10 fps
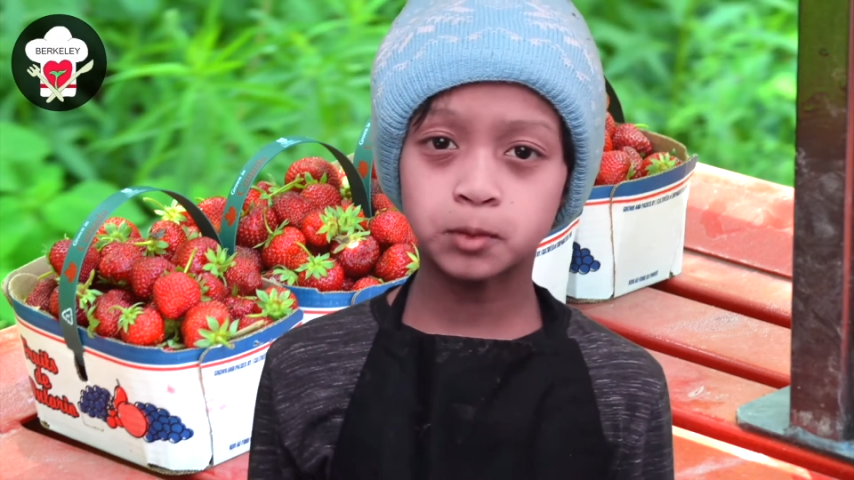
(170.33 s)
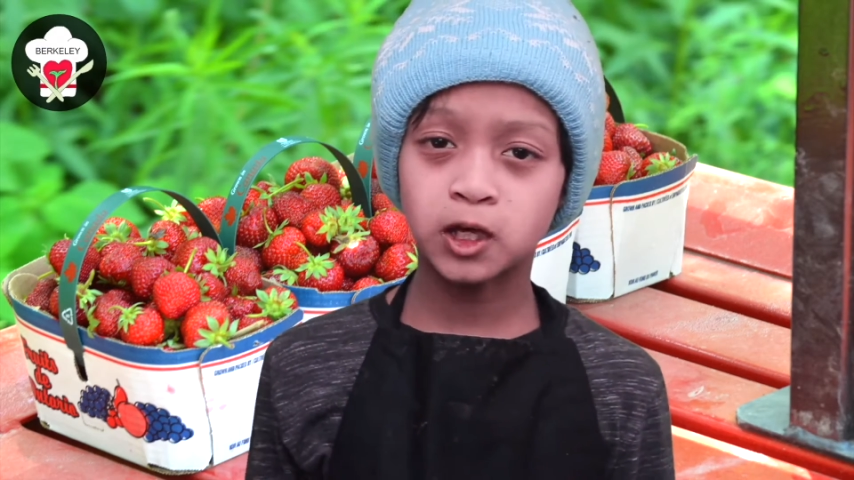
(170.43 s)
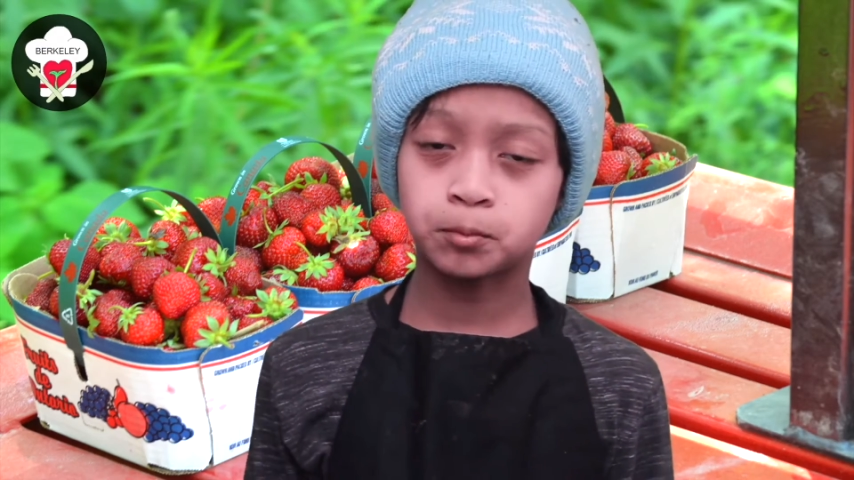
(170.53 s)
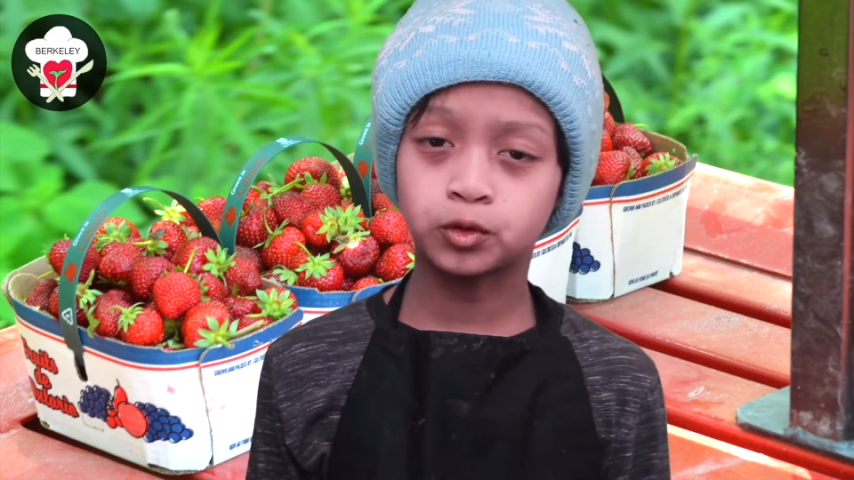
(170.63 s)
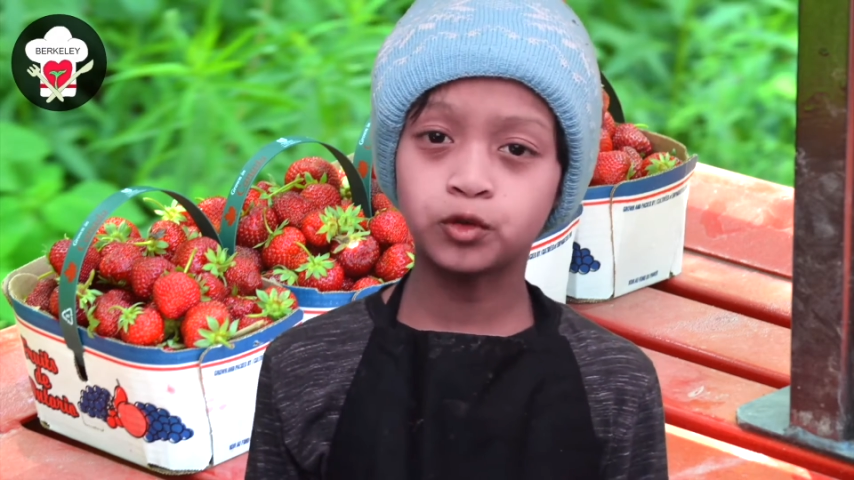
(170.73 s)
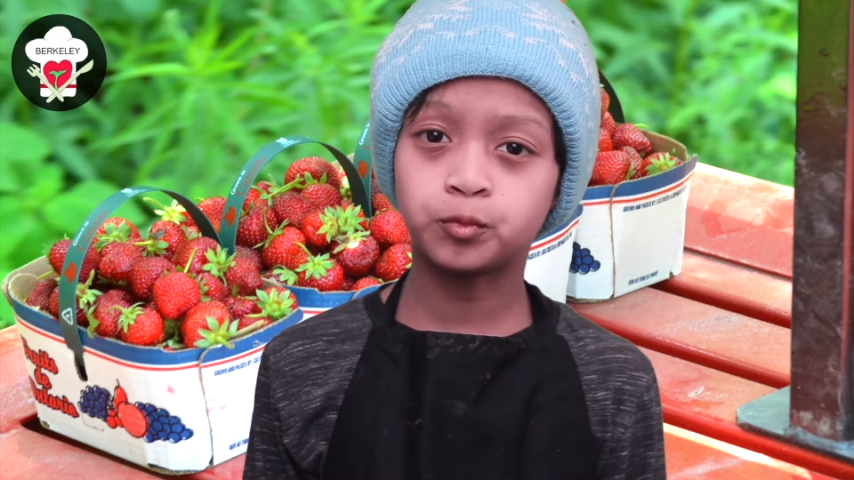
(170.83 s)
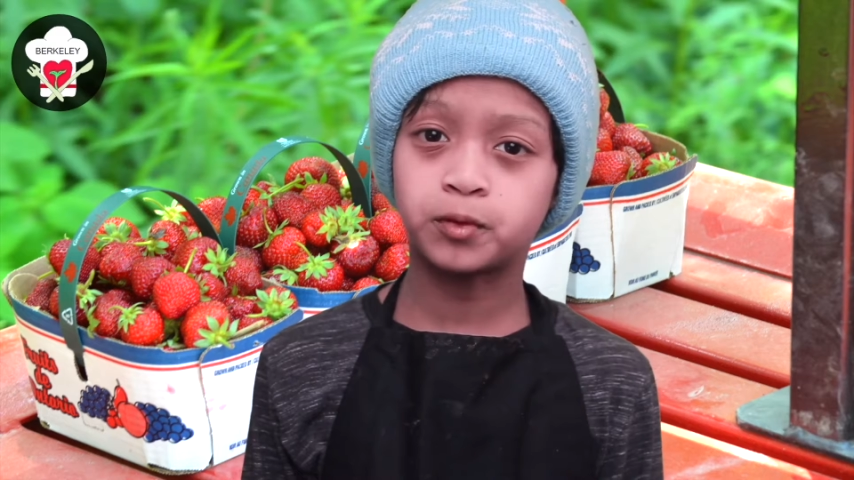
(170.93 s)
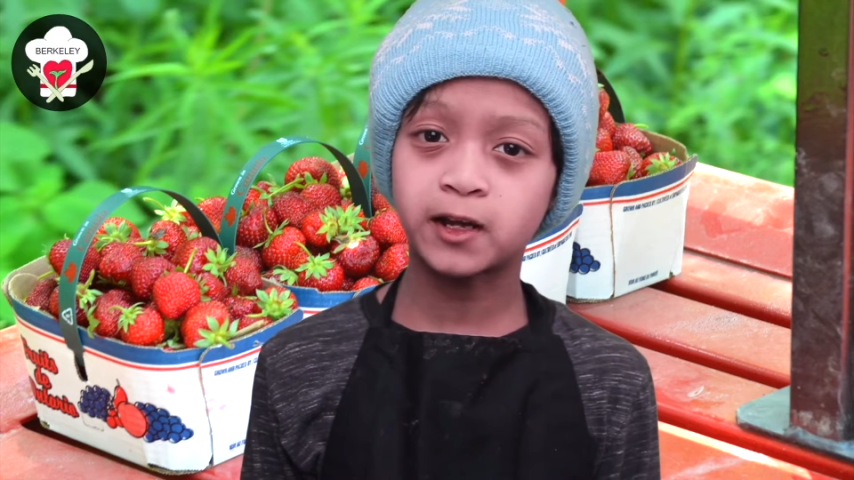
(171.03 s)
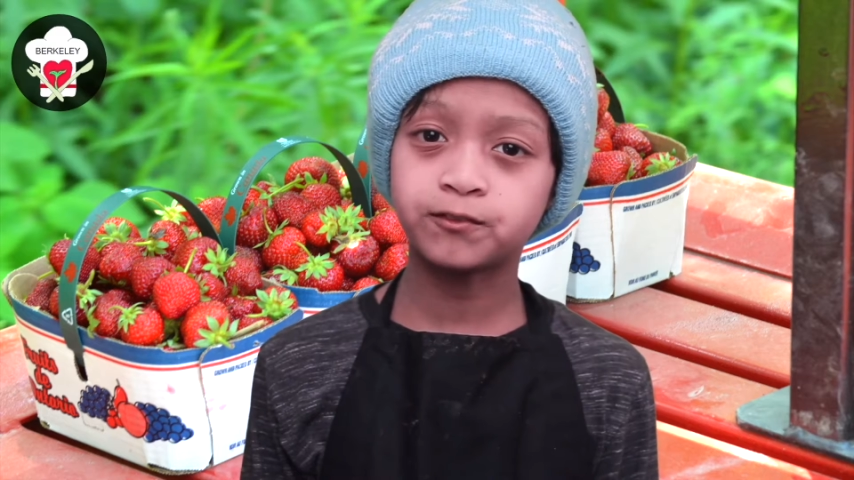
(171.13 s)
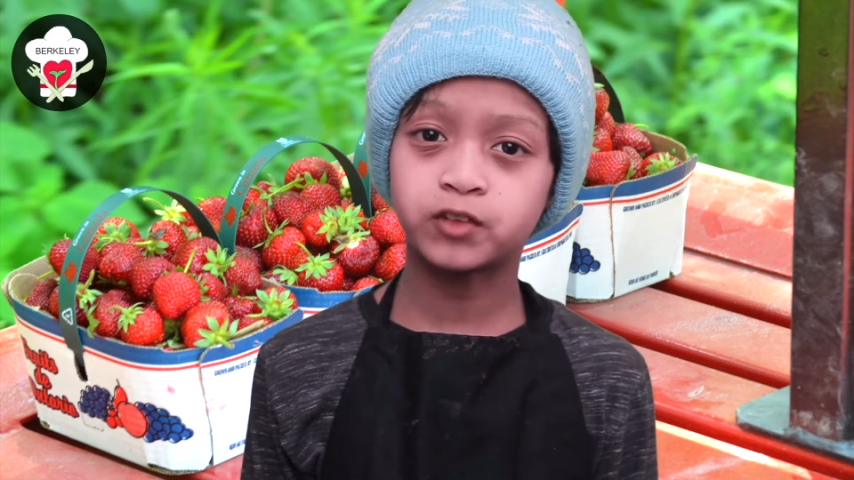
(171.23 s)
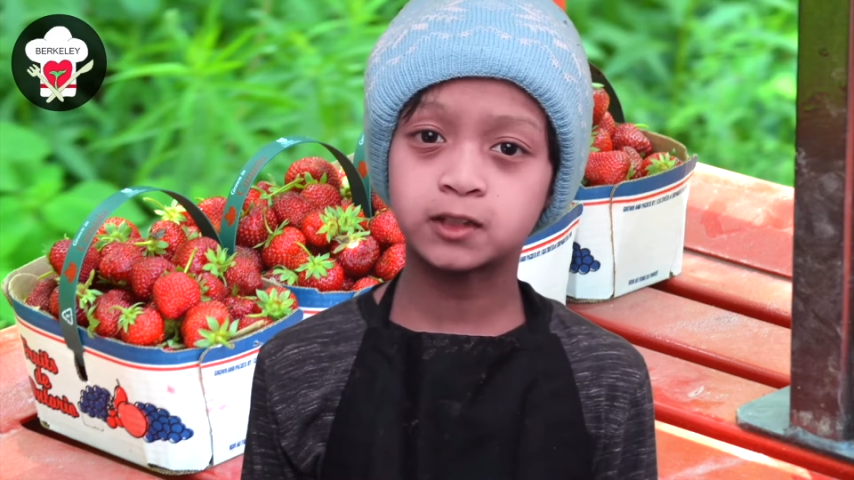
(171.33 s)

may improve brain